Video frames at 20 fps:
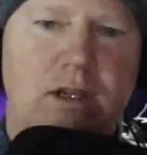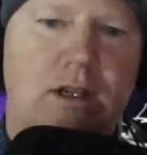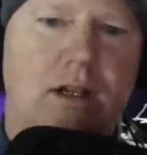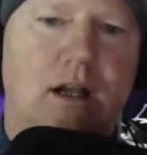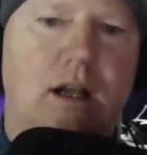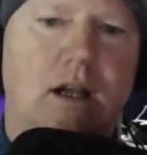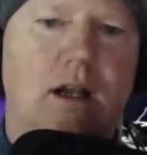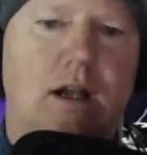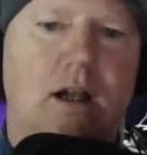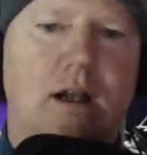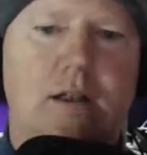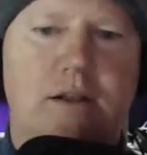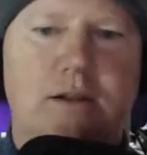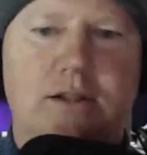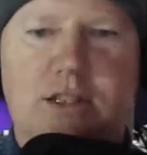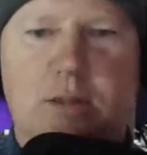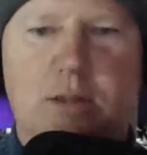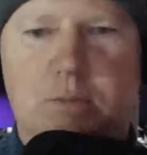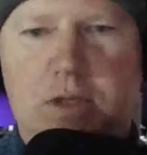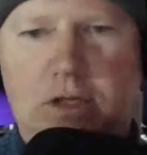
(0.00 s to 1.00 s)

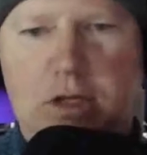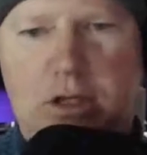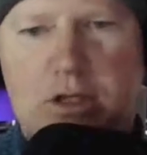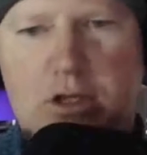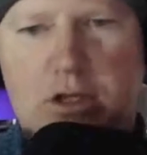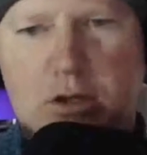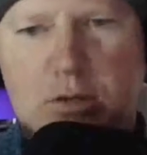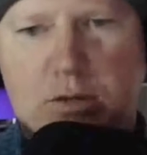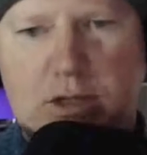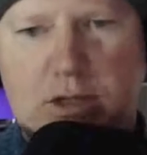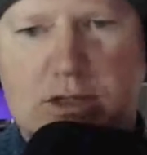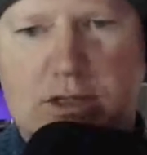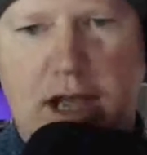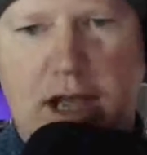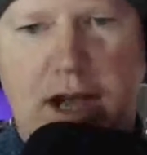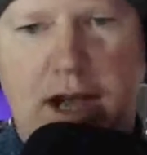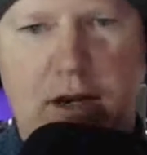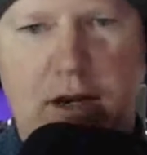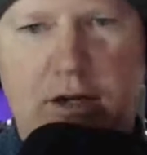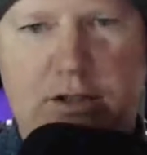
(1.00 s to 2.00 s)
There's something that you
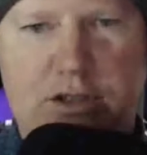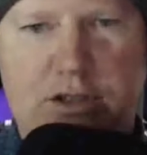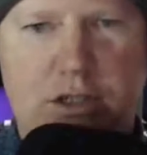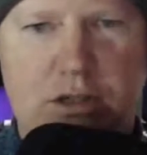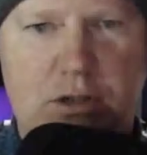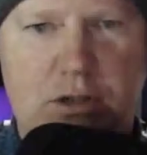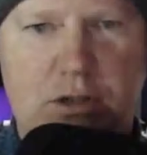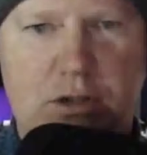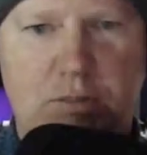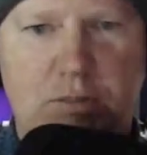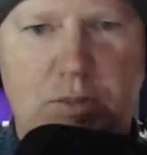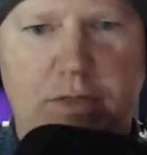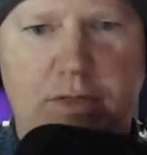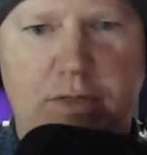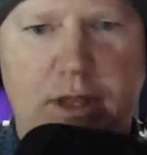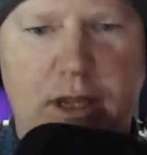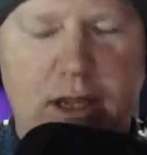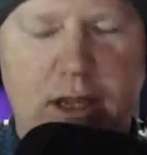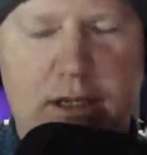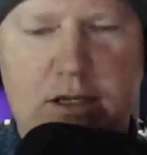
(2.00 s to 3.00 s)
desire to do, but
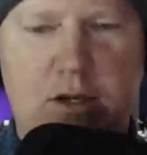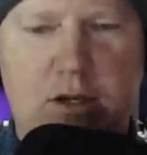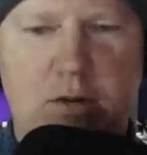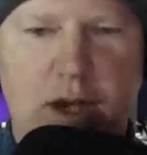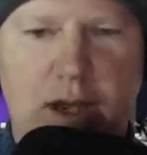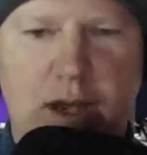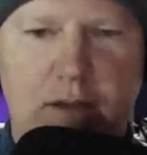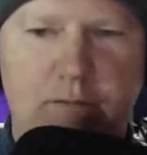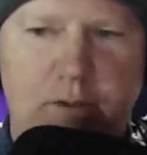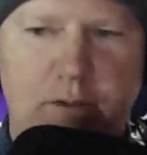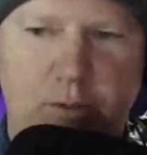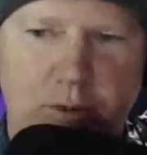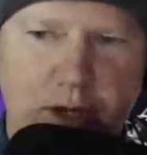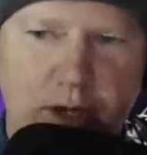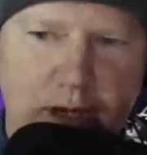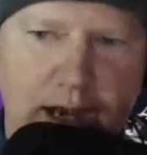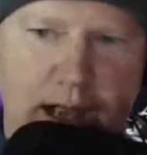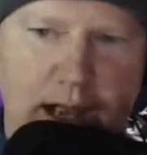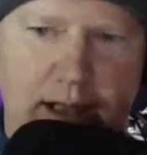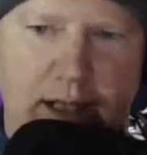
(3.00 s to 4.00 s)
then you have the
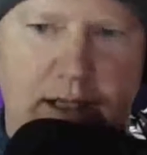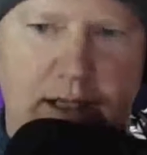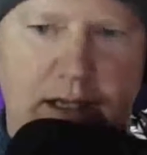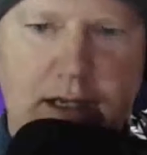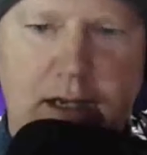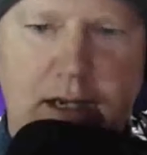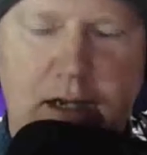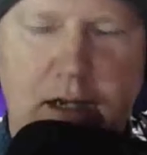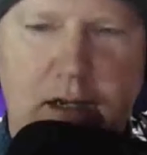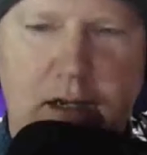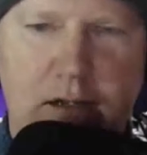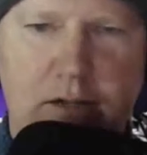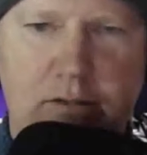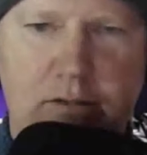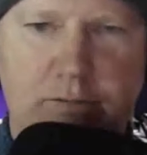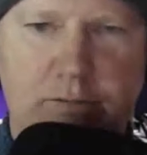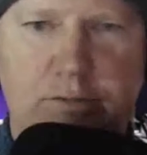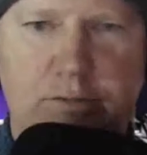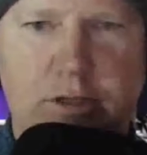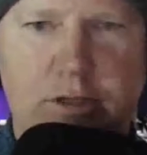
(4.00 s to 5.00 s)
reality
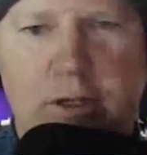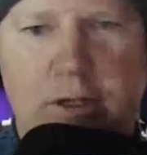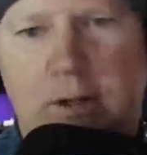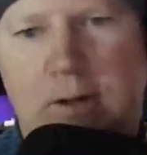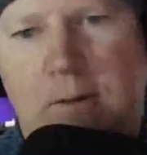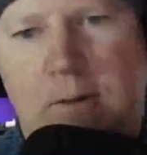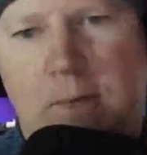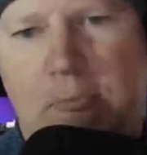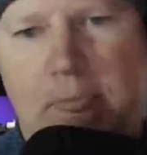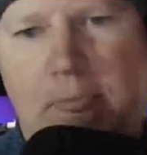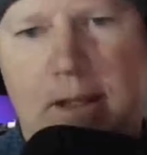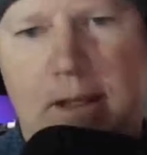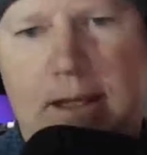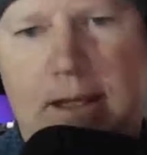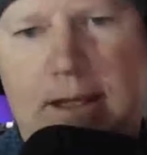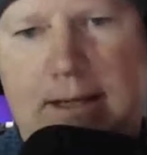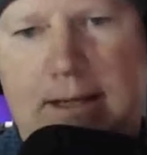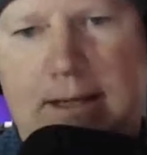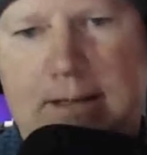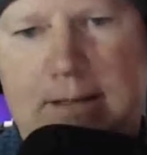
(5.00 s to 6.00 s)
of
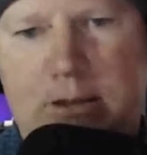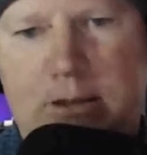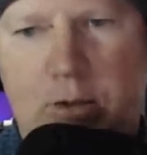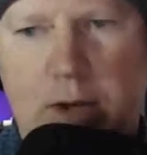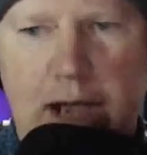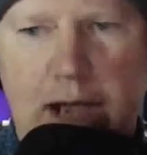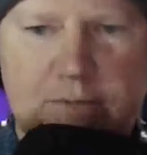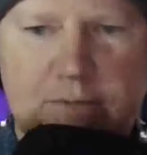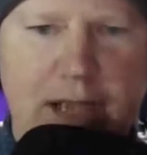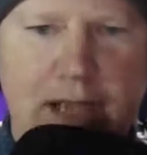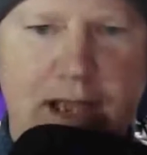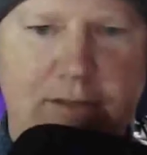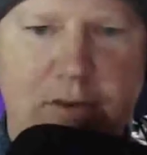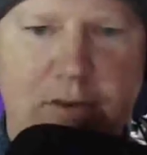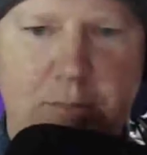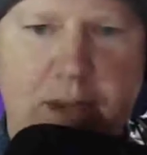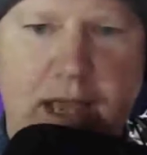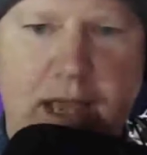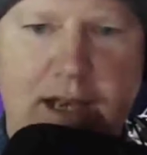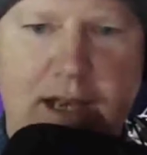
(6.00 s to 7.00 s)
you have to have
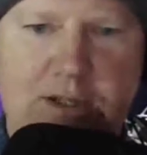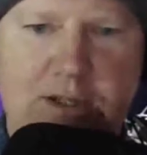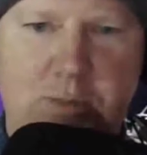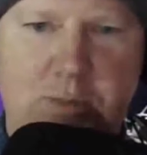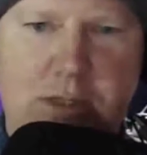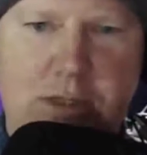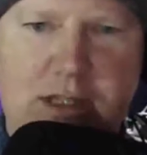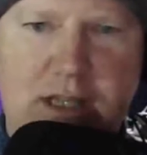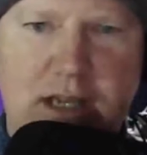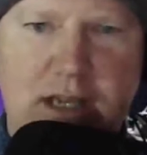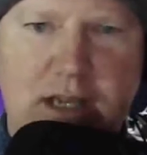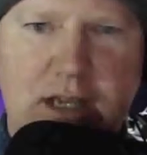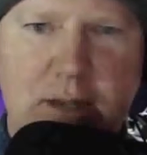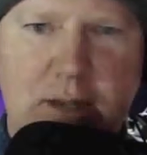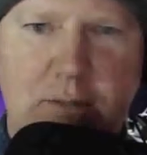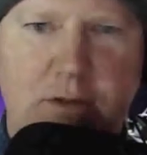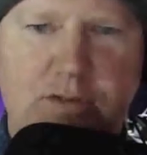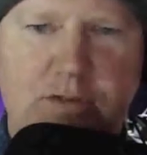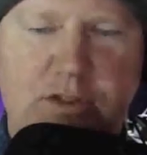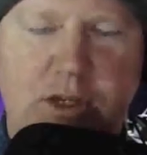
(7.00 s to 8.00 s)
a management
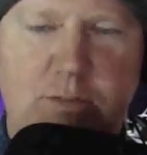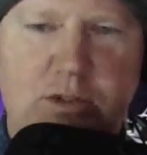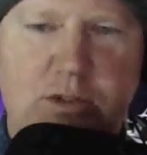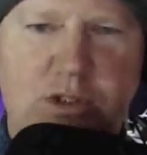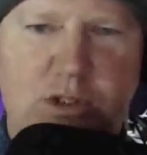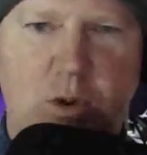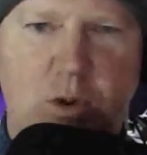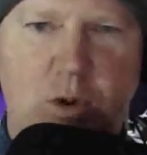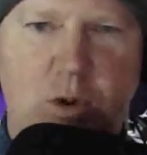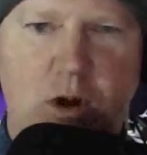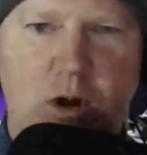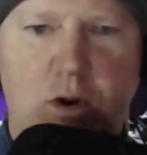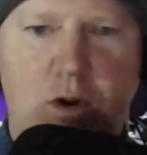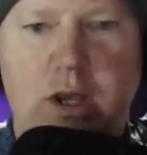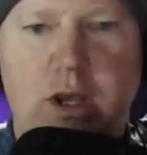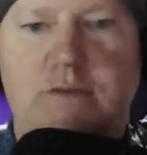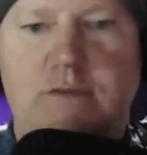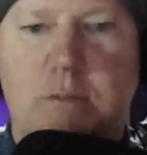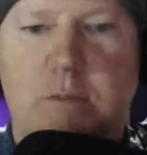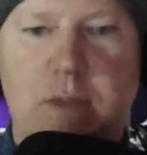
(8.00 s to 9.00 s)
team of some sort, or
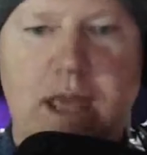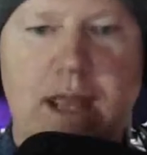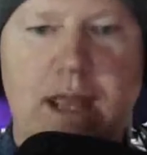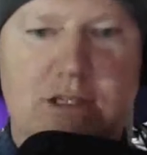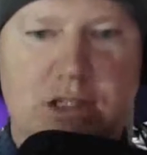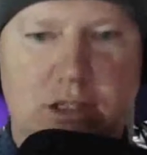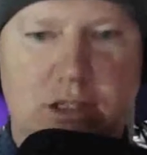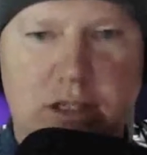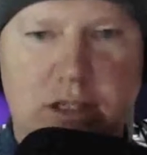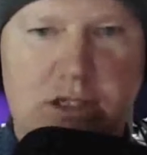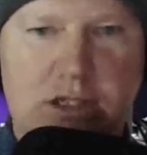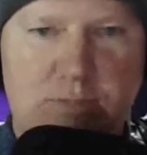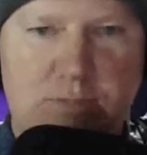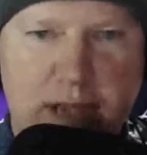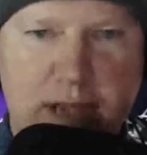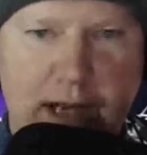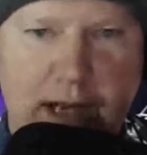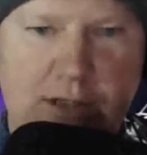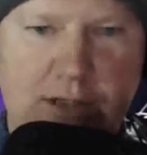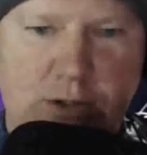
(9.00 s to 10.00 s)
you have to at least
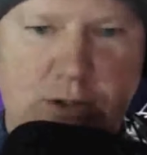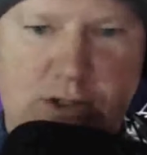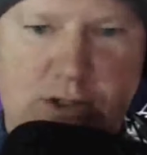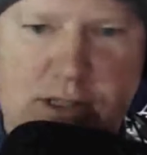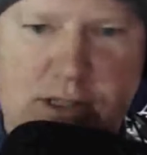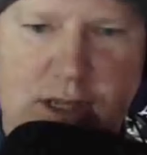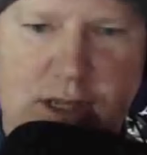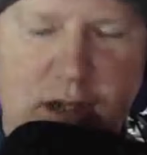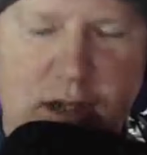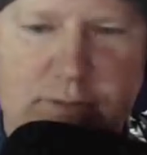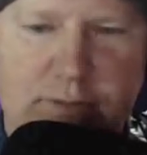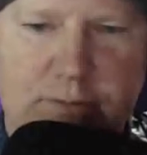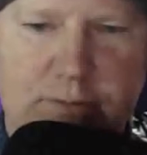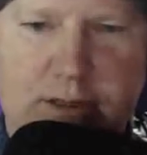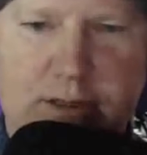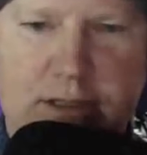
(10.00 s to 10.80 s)
manage yourself.